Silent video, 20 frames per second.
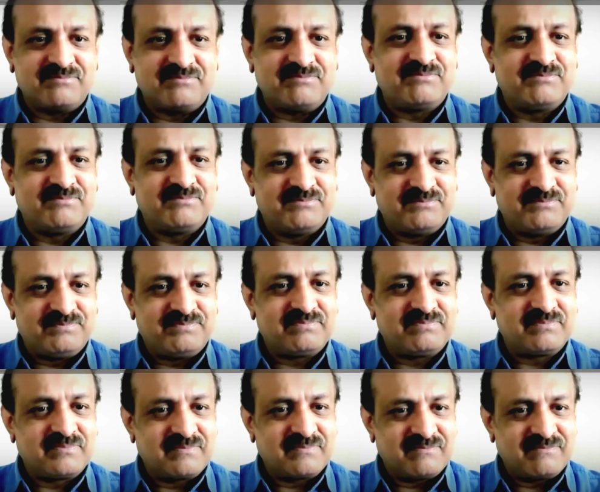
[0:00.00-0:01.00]
parents, you
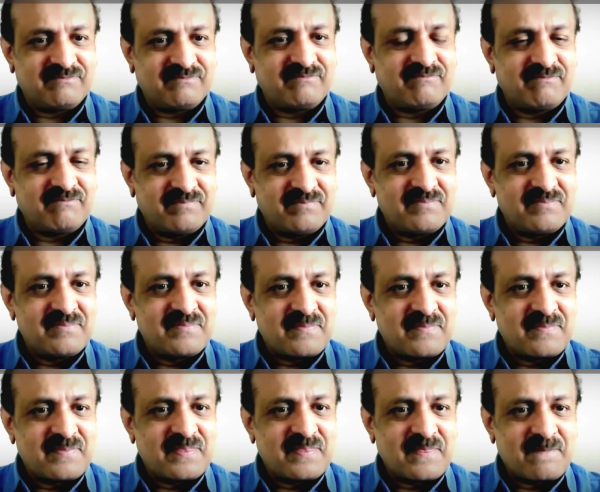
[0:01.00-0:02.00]
know, they need
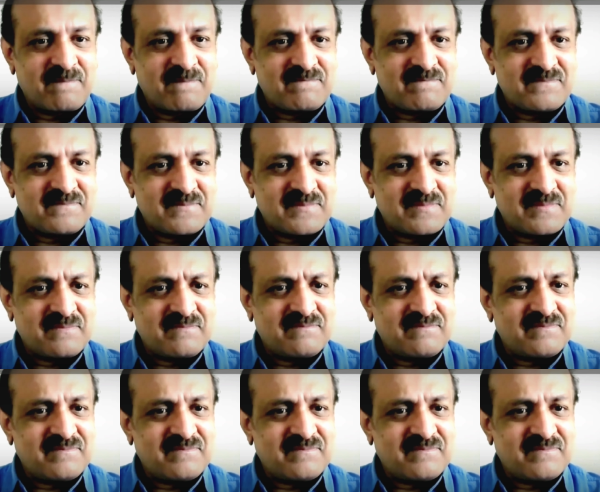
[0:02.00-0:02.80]
to stimulate